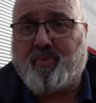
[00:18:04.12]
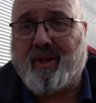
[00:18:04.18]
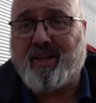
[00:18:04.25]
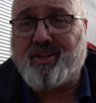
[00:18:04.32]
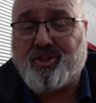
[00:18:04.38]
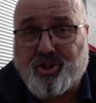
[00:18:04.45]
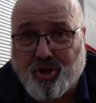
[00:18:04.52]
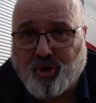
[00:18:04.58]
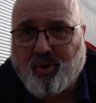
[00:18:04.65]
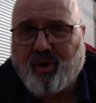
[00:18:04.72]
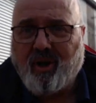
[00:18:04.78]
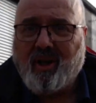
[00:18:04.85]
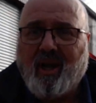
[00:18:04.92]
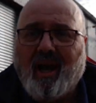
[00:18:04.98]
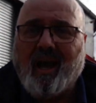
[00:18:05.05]
please do.
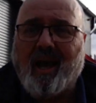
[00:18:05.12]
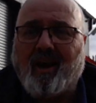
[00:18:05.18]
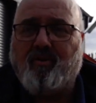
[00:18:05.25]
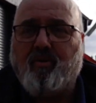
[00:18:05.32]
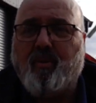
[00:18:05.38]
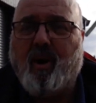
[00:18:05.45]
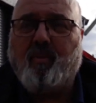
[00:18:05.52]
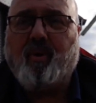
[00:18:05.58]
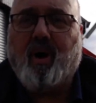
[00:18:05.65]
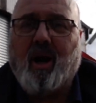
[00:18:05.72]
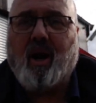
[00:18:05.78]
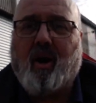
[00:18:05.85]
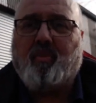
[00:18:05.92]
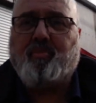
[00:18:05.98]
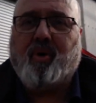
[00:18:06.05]
And remember
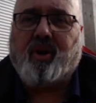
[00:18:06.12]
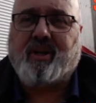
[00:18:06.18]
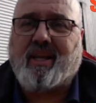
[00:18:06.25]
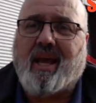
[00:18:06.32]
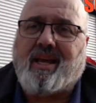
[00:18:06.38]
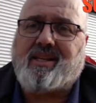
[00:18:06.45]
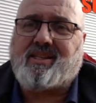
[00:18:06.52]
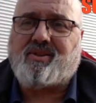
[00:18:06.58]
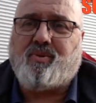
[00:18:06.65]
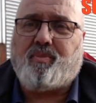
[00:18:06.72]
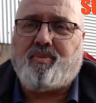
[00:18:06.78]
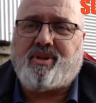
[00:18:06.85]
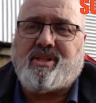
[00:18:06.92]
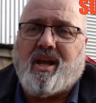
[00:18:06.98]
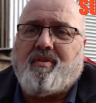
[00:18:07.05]
our podcasts
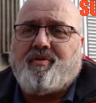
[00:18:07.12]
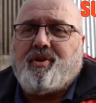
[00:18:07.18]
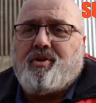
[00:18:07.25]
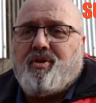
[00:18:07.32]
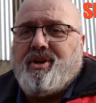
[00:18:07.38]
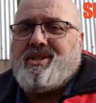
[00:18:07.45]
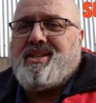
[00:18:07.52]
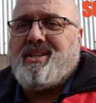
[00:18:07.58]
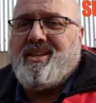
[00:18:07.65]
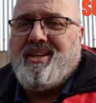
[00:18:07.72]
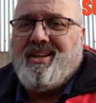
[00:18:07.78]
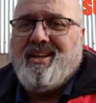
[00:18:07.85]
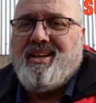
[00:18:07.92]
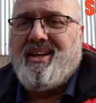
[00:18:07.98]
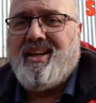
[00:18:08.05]
with myself and Chris,
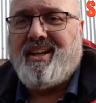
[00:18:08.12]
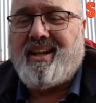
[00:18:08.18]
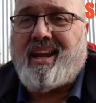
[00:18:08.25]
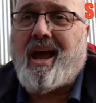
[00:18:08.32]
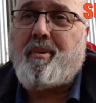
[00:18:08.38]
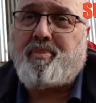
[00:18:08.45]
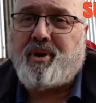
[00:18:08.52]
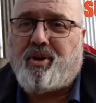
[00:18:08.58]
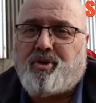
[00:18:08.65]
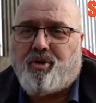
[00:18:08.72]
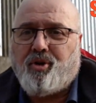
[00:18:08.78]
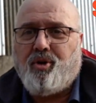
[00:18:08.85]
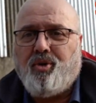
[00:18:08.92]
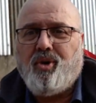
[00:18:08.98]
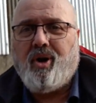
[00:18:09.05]
the camping
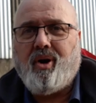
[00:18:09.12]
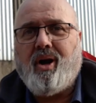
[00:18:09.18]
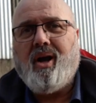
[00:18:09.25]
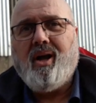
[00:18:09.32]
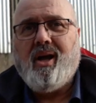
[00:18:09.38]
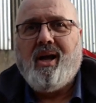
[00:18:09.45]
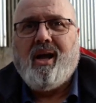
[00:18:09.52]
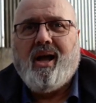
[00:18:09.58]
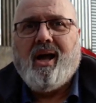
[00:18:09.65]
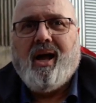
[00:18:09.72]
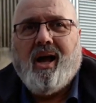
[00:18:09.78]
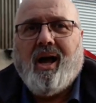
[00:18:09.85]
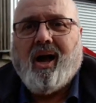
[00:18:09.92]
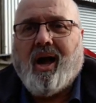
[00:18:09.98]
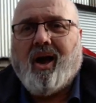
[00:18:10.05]
crew.
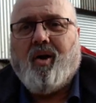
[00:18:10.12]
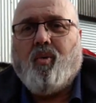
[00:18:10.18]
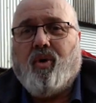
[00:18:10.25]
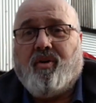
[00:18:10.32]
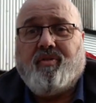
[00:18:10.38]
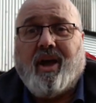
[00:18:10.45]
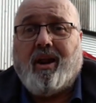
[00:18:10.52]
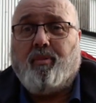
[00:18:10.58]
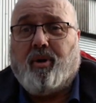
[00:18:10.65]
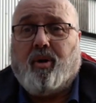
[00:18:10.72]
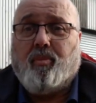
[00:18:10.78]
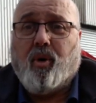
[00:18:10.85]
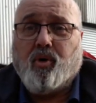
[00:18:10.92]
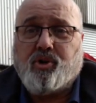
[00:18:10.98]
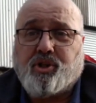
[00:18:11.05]
We're available
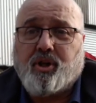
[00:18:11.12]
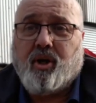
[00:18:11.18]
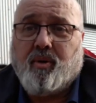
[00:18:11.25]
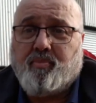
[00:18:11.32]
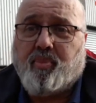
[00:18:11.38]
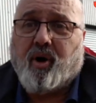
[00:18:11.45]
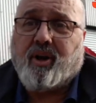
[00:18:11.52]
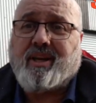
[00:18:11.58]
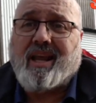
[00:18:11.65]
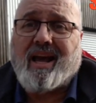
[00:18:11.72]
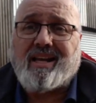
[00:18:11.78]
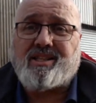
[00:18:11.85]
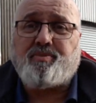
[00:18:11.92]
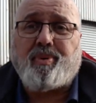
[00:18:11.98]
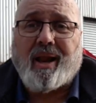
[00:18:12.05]
on most
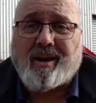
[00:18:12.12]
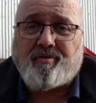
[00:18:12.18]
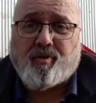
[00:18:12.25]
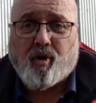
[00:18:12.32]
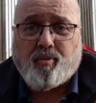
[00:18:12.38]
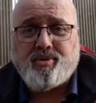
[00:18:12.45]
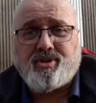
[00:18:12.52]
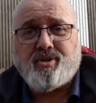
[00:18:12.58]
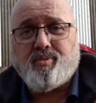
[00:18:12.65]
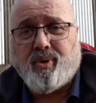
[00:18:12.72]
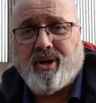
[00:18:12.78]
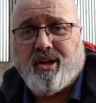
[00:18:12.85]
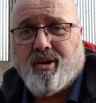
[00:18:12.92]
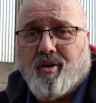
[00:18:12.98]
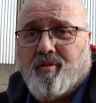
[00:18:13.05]
podcast platforms.
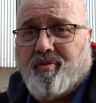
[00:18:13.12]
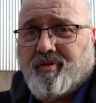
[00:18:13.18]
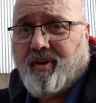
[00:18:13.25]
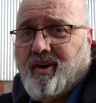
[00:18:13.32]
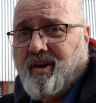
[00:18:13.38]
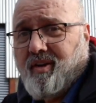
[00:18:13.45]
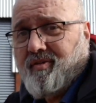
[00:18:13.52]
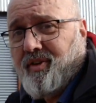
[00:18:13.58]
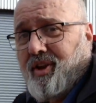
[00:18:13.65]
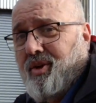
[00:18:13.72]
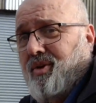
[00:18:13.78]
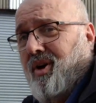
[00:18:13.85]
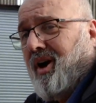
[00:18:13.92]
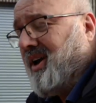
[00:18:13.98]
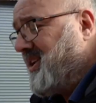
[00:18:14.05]
We'd love for
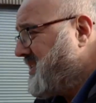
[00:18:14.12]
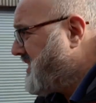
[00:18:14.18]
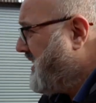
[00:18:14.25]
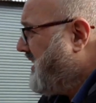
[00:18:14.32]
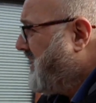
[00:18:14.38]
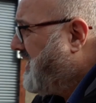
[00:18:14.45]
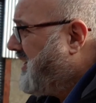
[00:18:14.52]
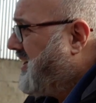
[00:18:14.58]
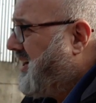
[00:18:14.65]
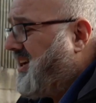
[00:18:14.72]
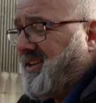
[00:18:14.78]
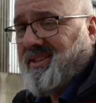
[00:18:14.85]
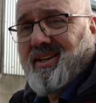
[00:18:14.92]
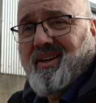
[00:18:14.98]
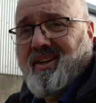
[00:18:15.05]
you guys
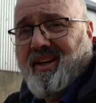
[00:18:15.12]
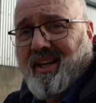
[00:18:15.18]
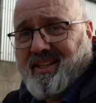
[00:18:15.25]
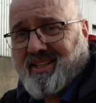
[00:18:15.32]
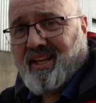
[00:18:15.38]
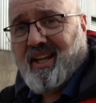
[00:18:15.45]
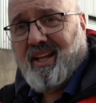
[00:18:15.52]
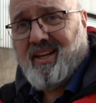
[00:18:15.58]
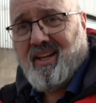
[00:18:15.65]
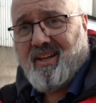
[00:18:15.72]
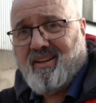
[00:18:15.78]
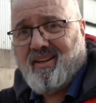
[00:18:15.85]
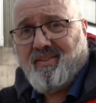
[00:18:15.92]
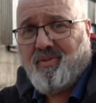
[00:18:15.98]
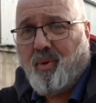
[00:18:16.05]
to listen in.
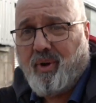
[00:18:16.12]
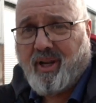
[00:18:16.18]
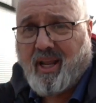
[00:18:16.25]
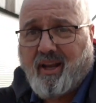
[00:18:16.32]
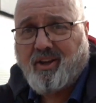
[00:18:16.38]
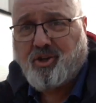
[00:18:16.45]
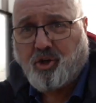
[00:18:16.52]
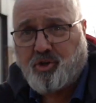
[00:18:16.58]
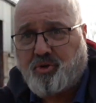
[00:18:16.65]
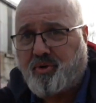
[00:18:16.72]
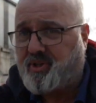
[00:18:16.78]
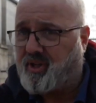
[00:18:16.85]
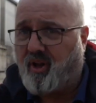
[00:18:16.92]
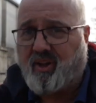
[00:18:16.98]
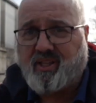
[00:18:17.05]
And if you want to get in touch with
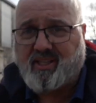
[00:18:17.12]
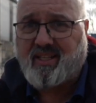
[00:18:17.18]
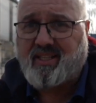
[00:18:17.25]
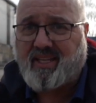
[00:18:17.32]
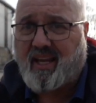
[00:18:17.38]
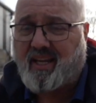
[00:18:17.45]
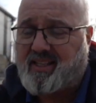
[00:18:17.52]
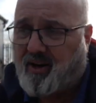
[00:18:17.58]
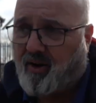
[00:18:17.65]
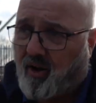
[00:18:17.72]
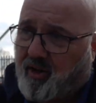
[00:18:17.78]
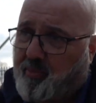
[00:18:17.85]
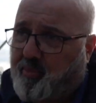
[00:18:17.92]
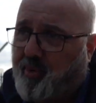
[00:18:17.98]
us, all the details are on the